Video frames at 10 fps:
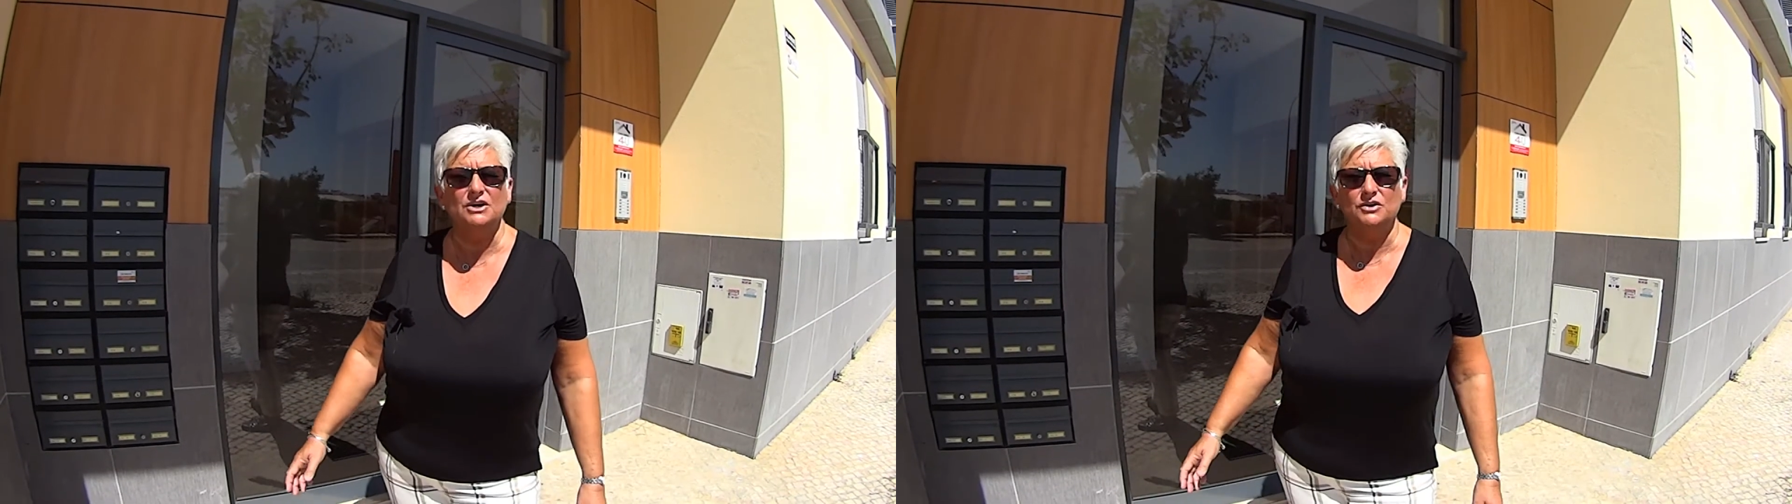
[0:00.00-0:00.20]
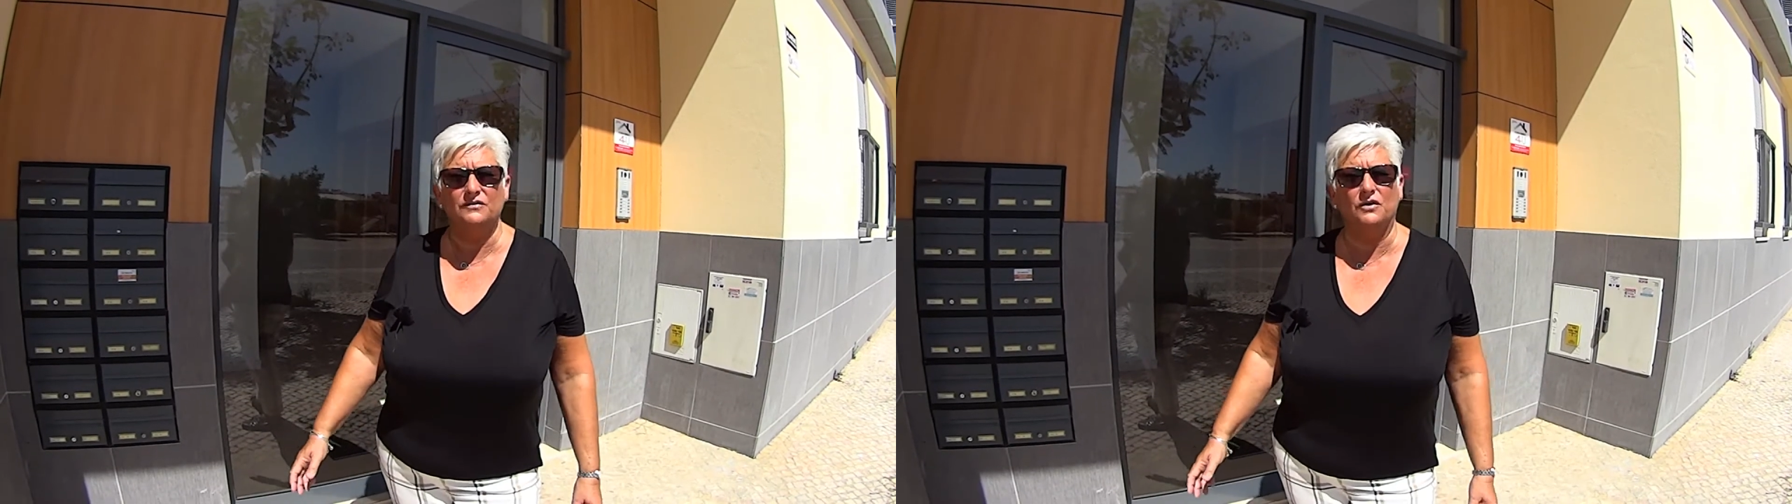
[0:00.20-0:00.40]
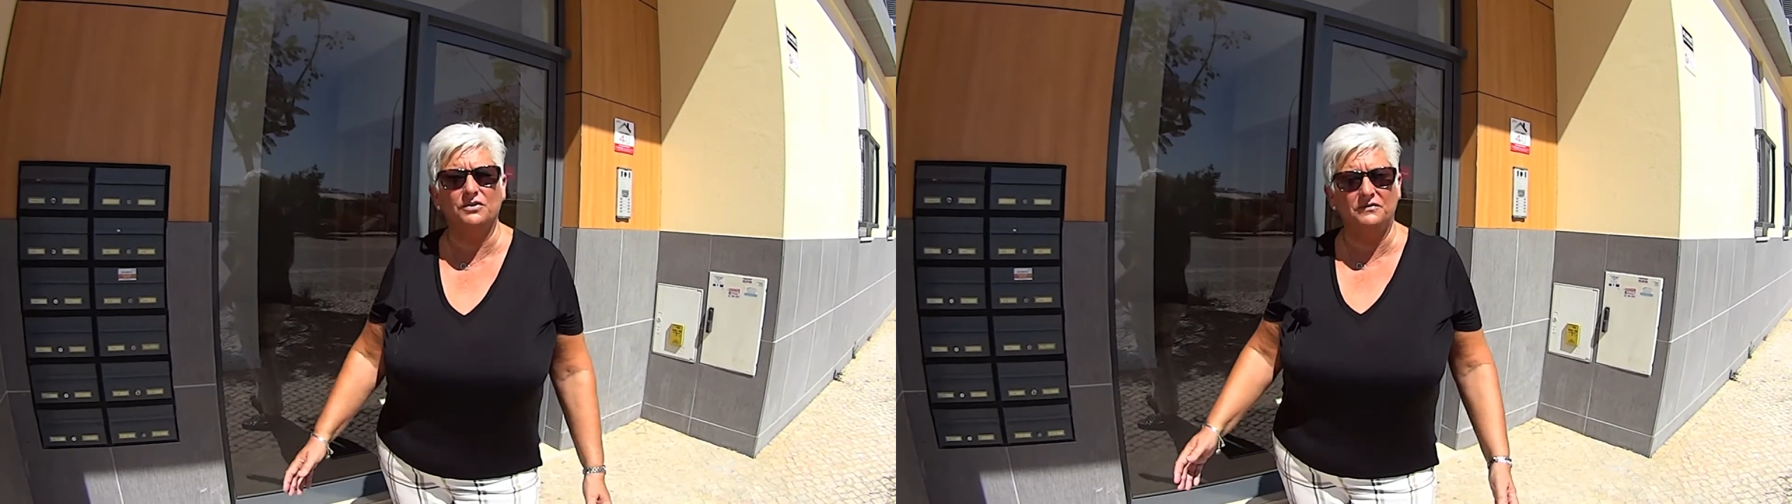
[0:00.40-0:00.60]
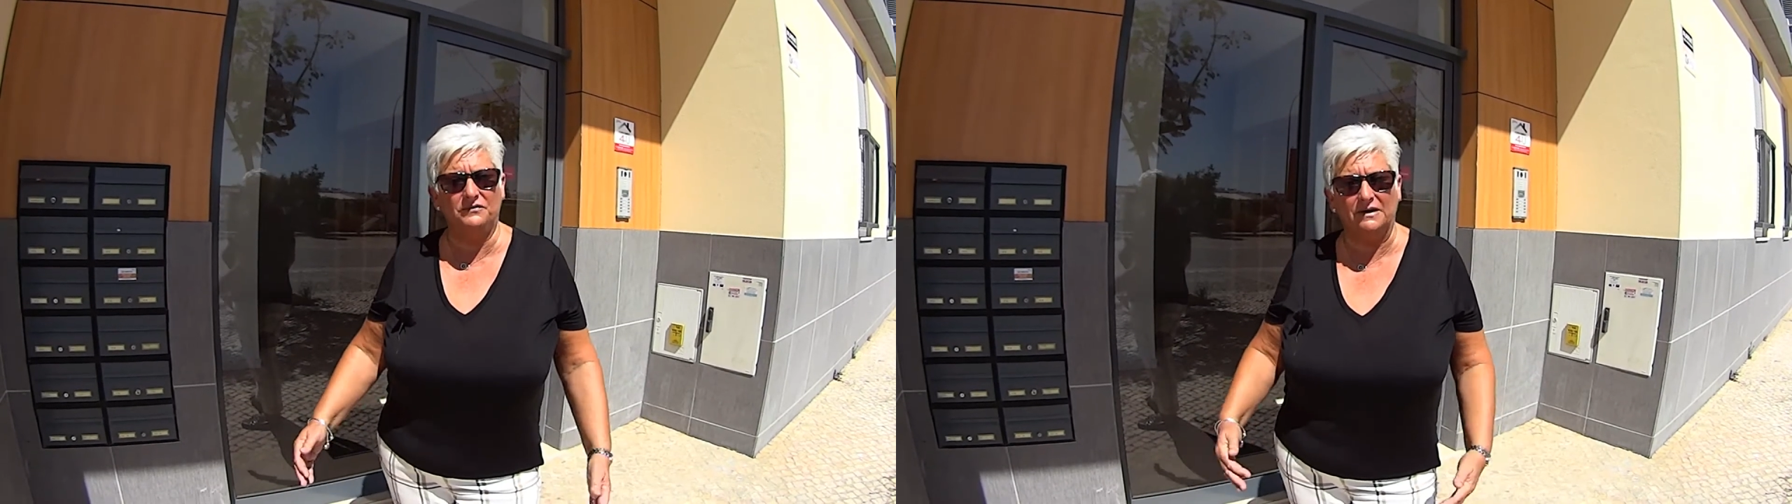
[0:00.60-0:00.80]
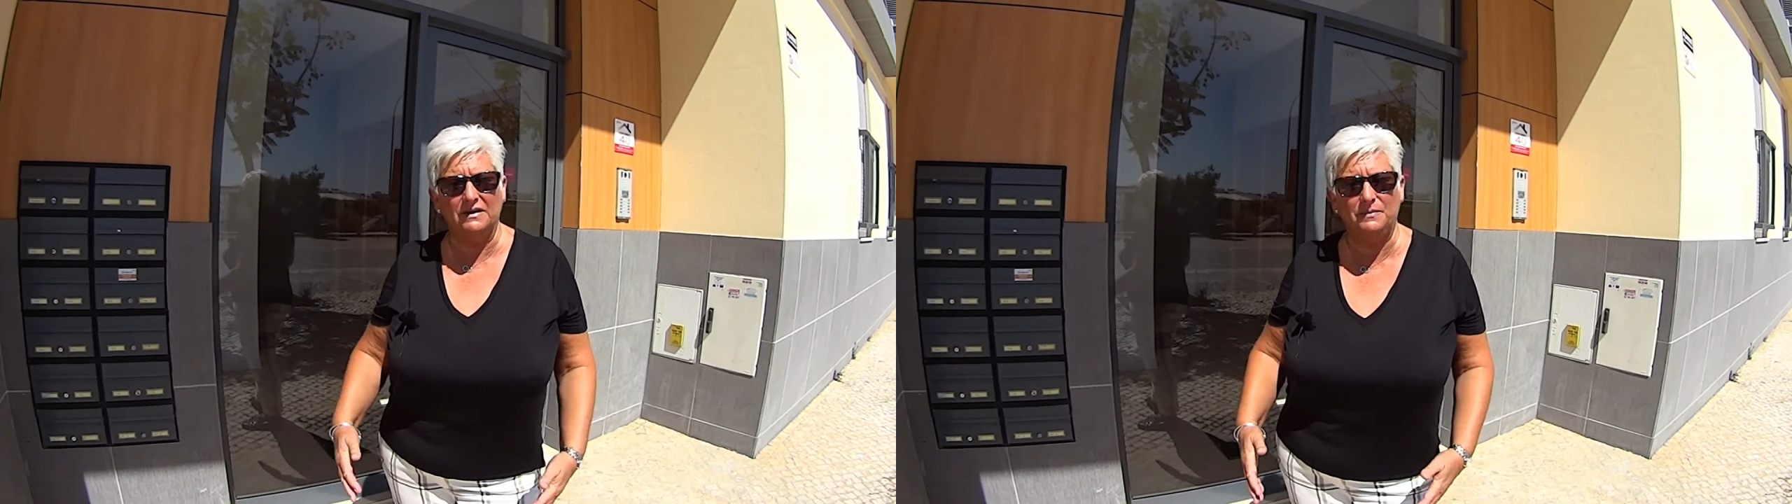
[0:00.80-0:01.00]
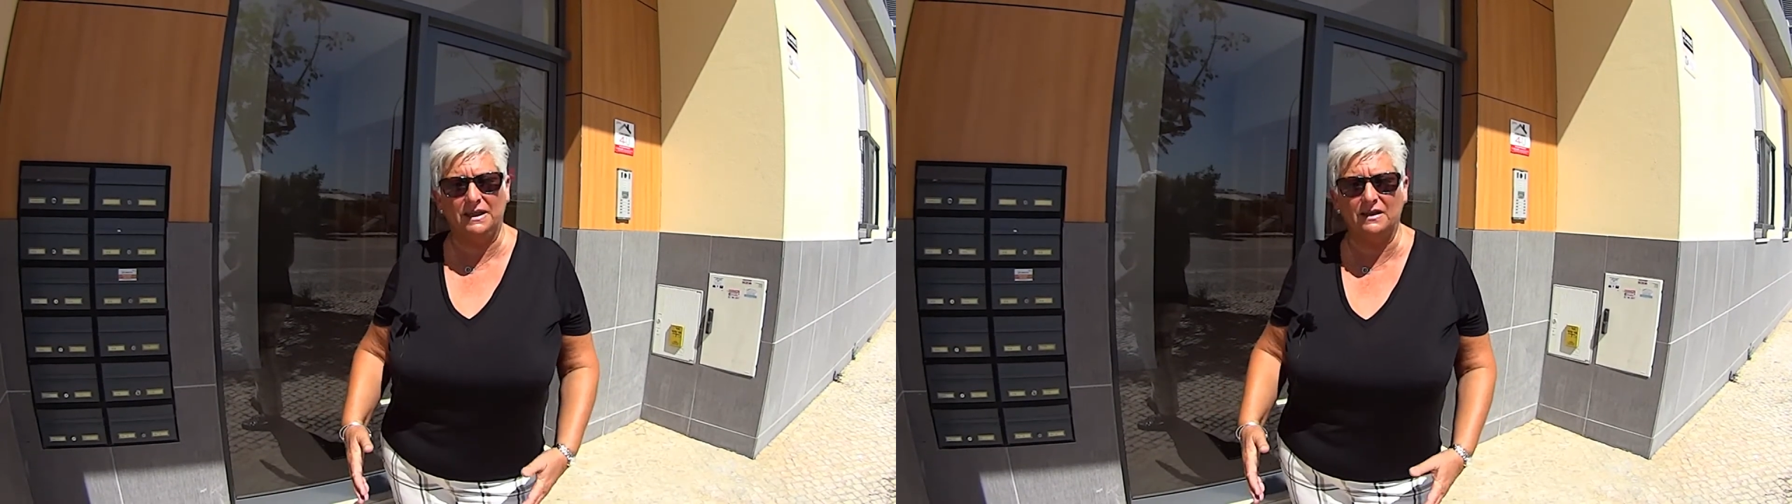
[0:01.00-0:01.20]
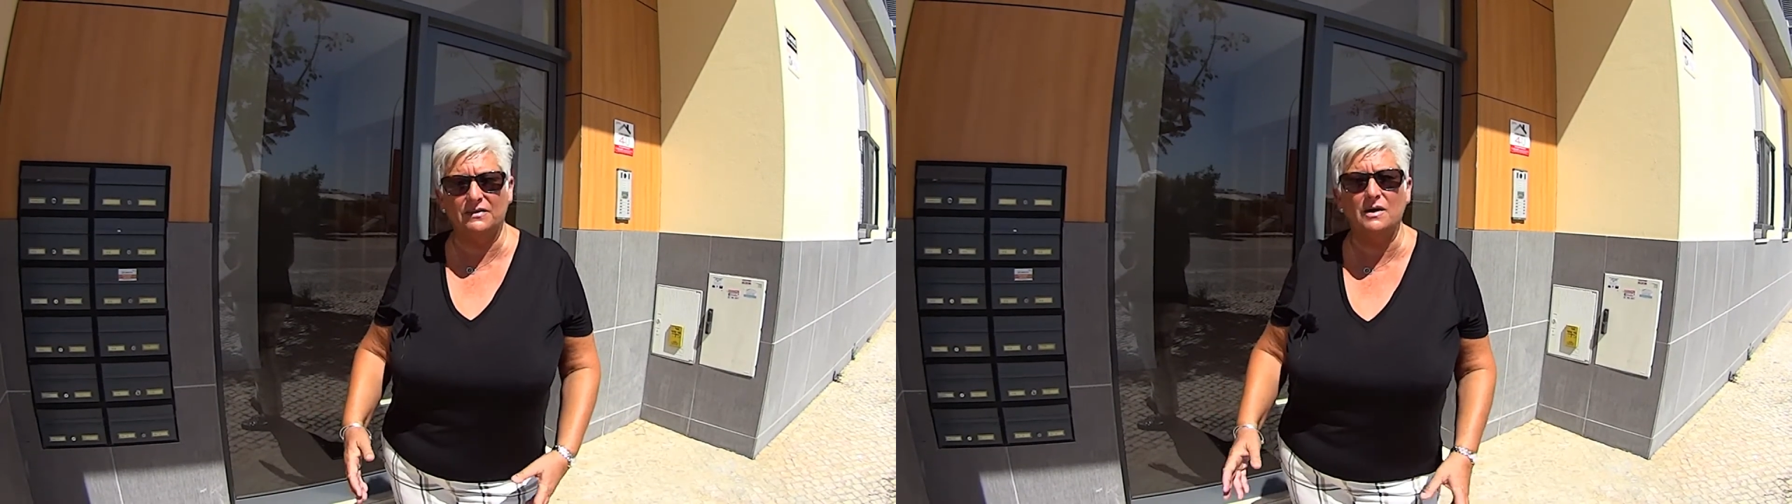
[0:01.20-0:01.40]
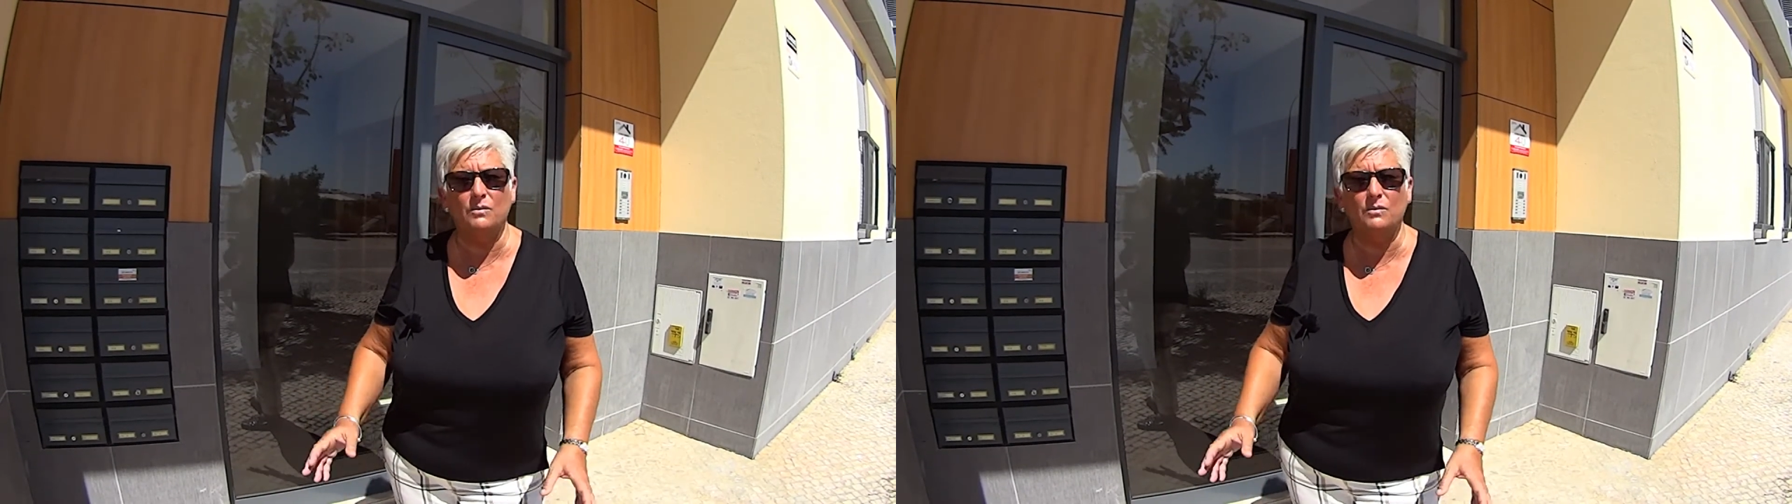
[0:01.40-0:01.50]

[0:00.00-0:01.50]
you've got the ferry pier there